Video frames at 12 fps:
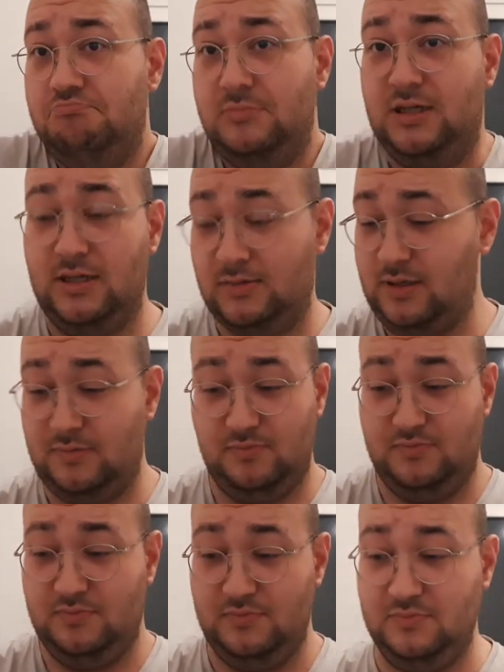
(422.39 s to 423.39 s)
Uh,
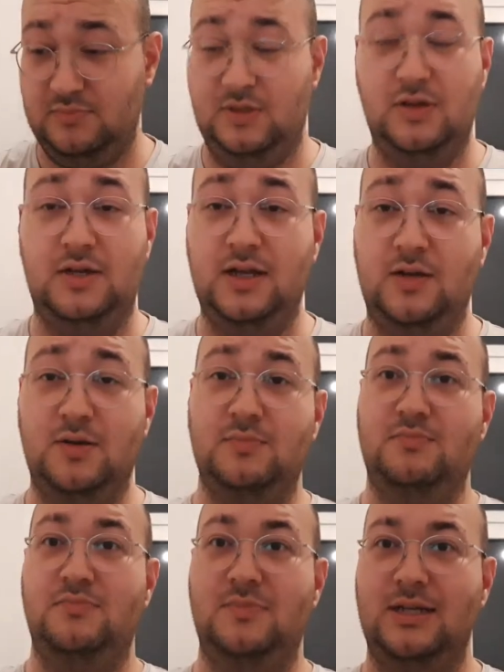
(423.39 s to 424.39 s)
I'm not
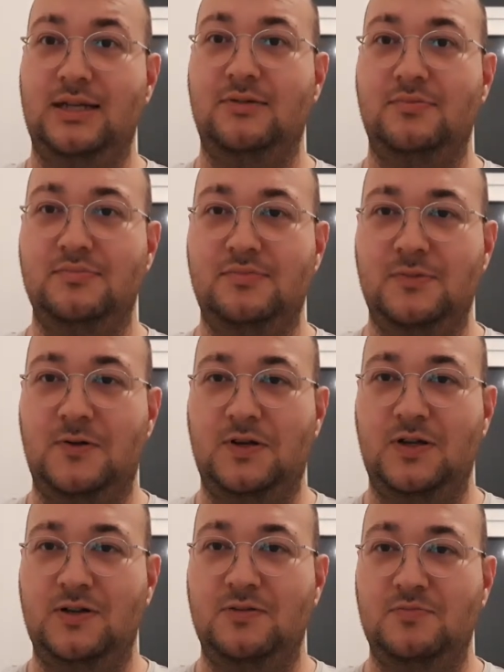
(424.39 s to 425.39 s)
gonna you know not
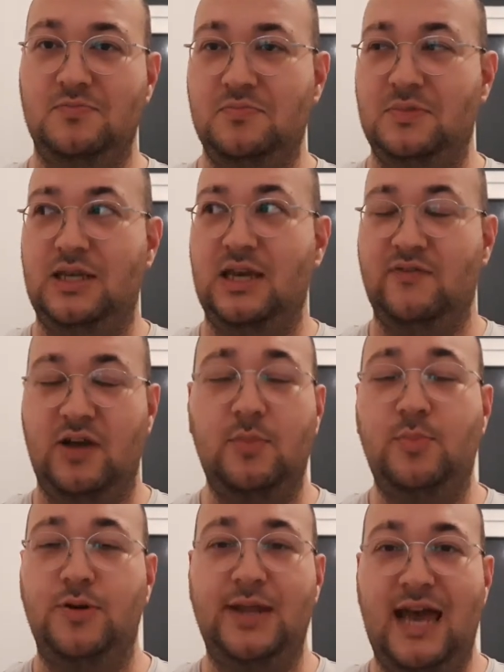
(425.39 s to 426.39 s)
gonna give
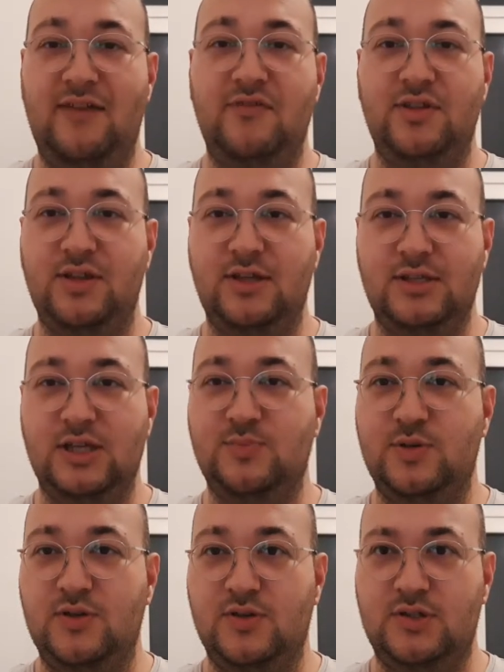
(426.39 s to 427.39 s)
up on everything
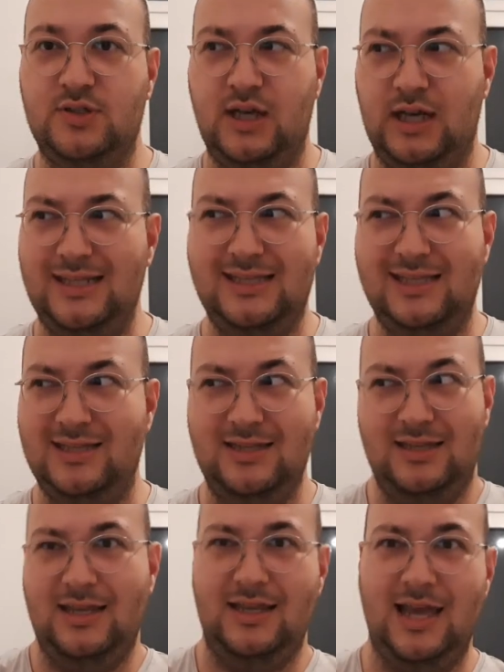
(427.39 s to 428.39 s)
just because I
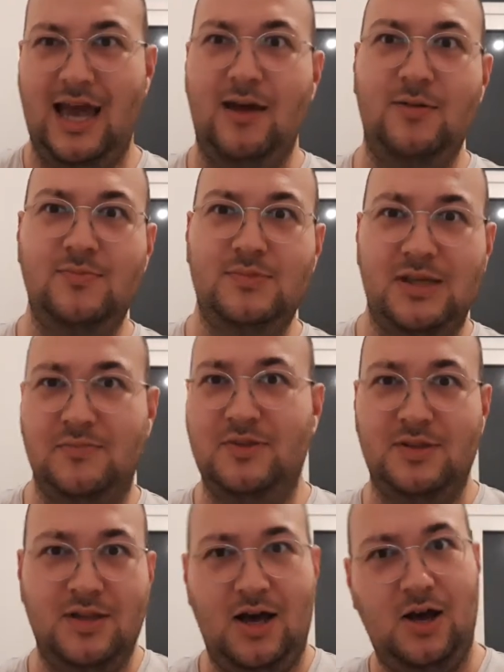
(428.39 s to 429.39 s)
didn't get
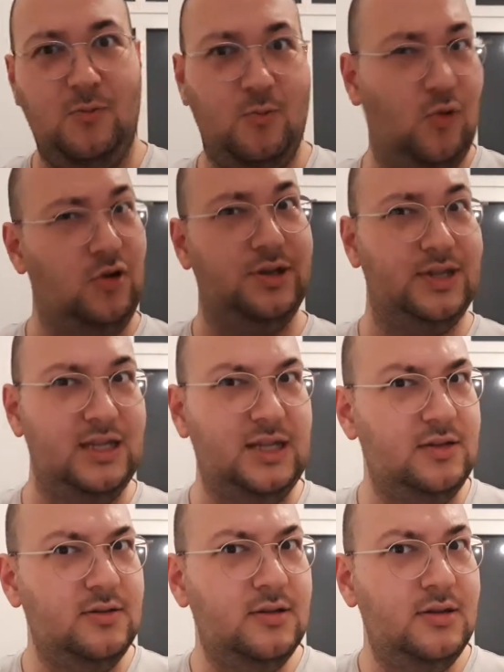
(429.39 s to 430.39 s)
something that I
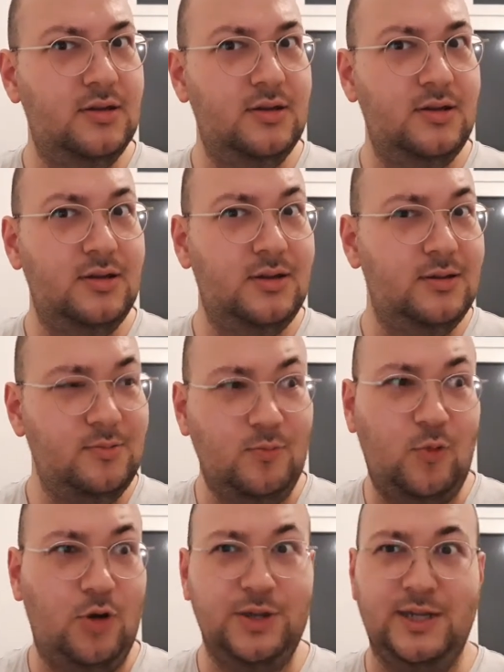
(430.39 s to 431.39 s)
wanted
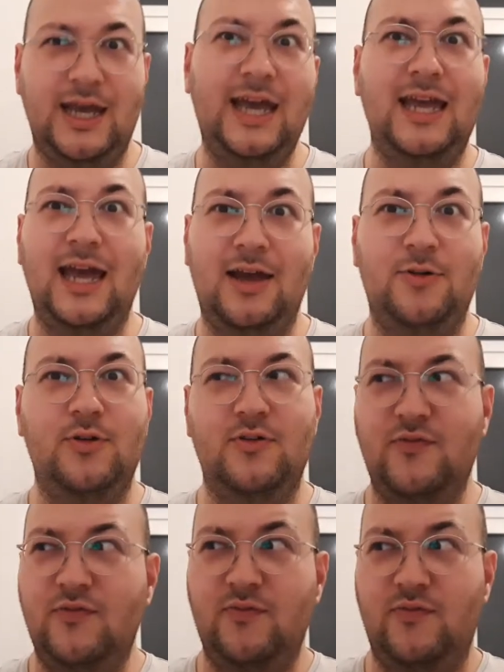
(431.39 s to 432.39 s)
one day out
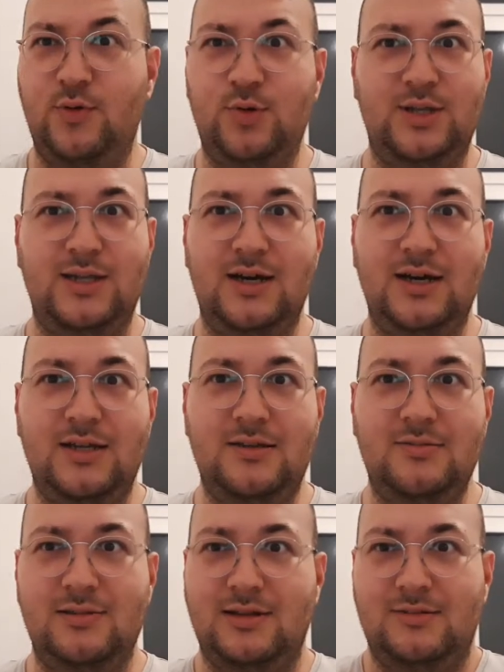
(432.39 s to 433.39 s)
of
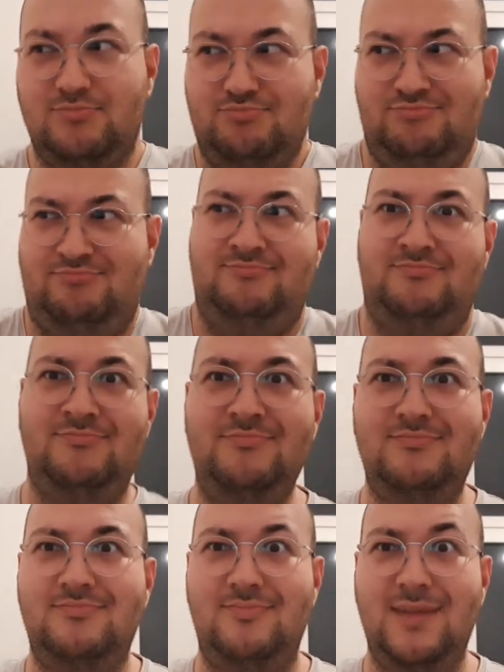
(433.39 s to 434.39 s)
49 like
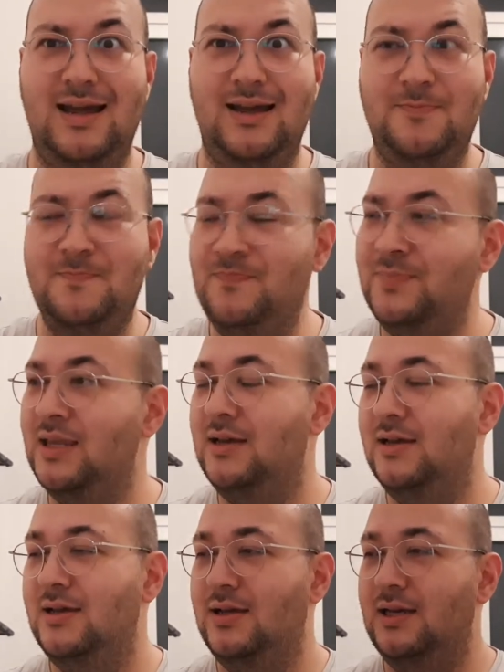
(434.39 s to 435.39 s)
meh
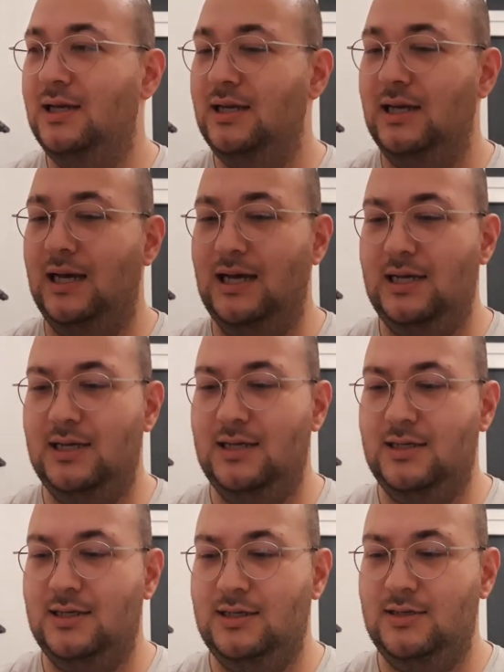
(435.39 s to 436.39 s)

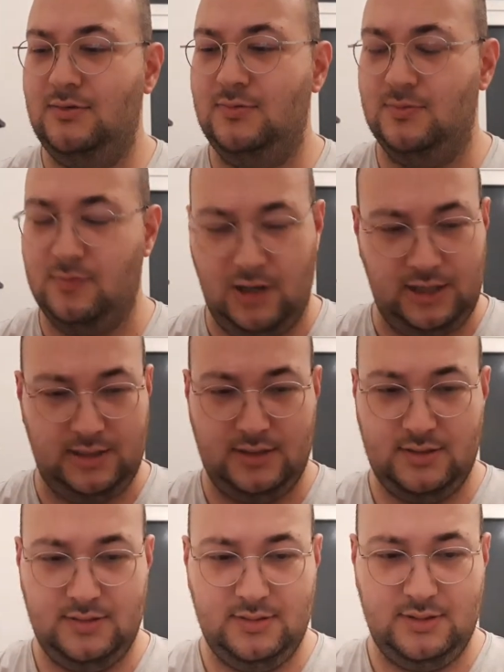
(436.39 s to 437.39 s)
uh,
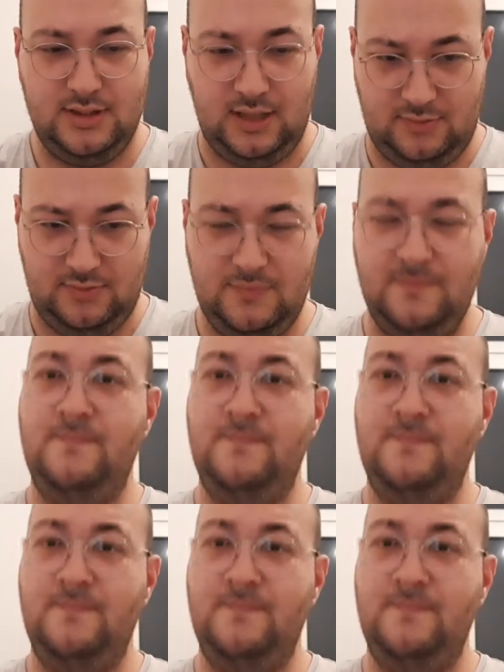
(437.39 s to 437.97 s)
right so